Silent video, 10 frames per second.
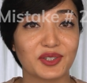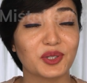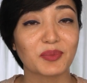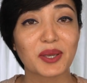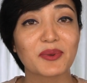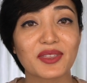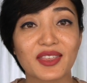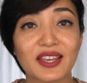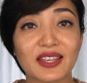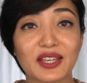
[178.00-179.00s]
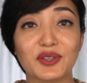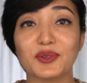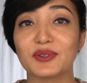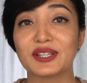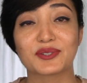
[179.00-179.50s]
You may be thinking
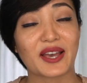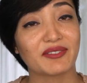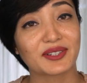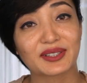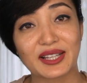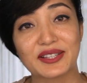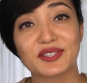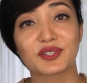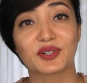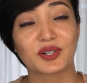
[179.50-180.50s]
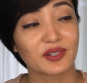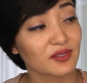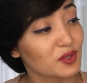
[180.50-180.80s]
you need to have a cleanser,